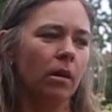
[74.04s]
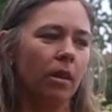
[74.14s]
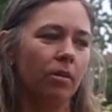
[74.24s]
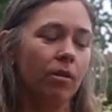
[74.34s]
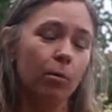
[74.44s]

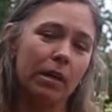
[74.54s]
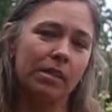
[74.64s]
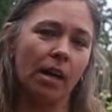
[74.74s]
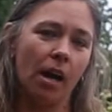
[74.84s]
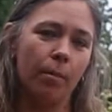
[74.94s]
3 weeks
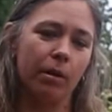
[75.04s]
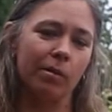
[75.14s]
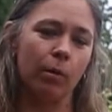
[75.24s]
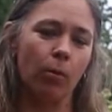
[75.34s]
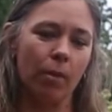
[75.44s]
time because
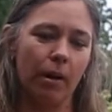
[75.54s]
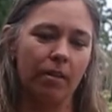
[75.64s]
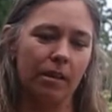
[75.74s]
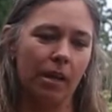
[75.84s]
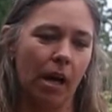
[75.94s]
we want to make
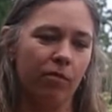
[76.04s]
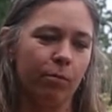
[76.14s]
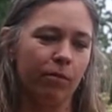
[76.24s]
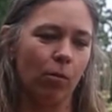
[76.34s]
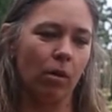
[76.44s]
the salve
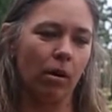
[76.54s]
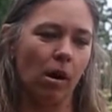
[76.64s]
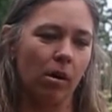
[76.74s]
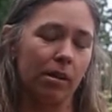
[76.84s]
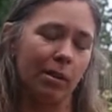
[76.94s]
before
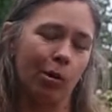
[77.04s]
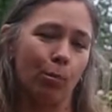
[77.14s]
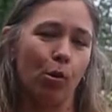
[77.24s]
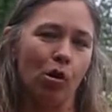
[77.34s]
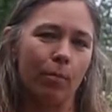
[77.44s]
our summer
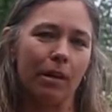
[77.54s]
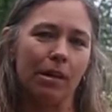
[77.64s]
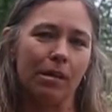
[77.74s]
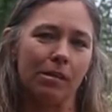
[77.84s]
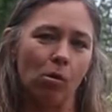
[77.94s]
programming
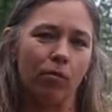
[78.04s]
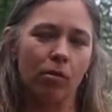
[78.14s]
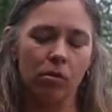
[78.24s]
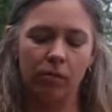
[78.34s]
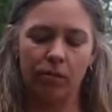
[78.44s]
is
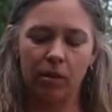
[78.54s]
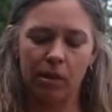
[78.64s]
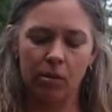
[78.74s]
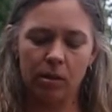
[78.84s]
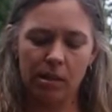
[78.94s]
over for the
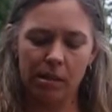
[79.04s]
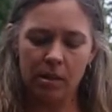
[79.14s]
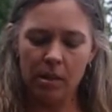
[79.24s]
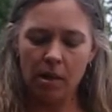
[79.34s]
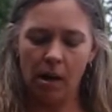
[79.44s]
students.
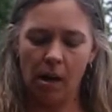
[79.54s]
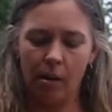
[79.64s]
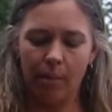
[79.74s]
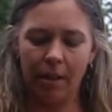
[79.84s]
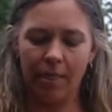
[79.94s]

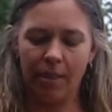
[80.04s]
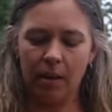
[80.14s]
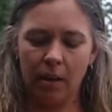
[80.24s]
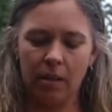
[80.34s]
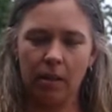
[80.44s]
But I
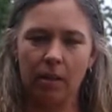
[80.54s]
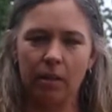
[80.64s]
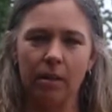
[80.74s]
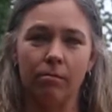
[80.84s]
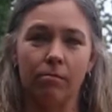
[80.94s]
think ideally
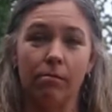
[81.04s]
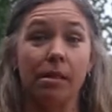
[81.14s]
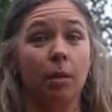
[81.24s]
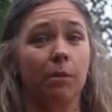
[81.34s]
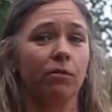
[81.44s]
it
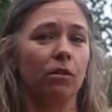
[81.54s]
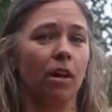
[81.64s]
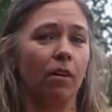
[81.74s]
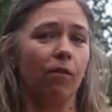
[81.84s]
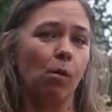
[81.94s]
steeps for
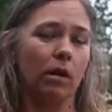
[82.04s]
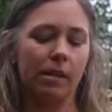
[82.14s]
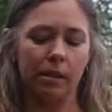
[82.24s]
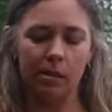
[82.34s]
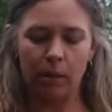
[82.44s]
like 4 to
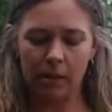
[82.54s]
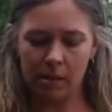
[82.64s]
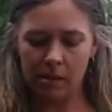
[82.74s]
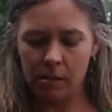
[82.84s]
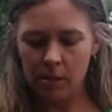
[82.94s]
6
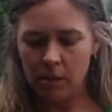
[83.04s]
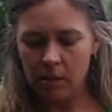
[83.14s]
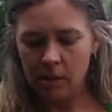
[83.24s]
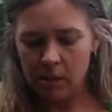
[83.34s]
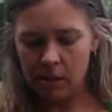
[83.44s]
weeks.
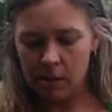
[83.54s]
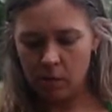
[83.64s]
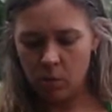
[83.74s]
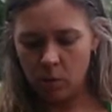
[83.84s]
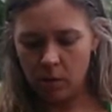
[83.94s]

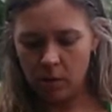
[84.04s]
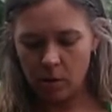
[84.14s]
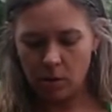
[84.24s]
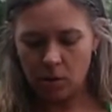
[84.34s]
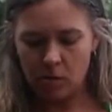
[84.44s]
So we're
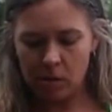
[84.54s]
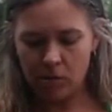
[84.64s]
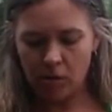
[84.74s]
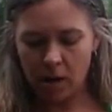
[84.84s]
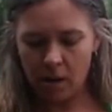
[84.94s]
going to
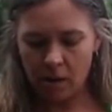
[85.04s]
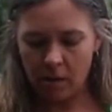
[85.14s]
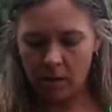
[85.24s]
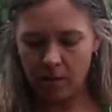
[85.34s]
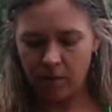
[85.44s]
strain
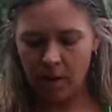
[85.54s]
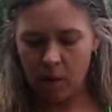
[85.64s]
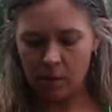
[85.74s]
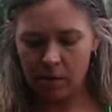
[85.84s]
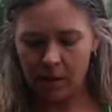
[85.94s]
the
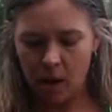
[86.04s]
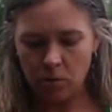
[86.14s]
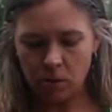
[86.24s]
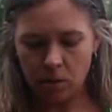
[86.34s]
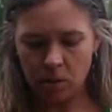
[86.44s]
flowers
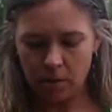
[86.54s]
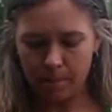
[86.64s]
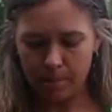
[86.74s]
out.